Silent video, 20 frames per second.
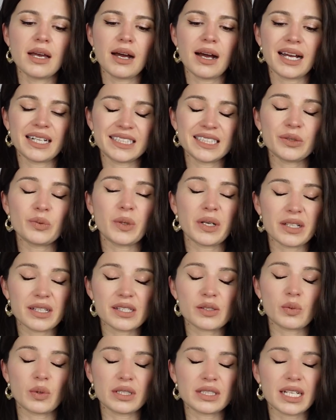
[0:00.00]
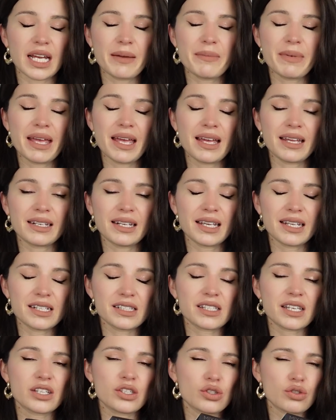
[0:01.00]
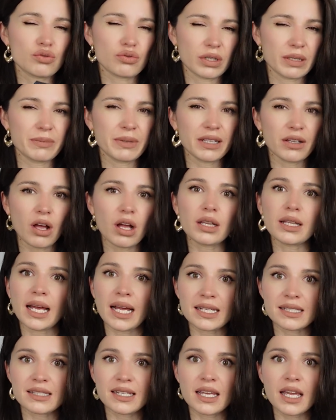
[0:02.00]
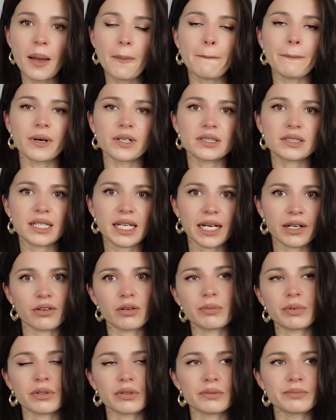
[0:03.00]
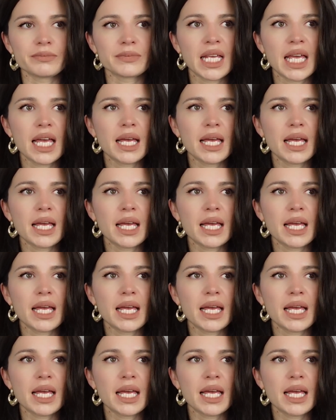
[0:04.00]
I did wear this one time and it is extremely long lasting, but terrible.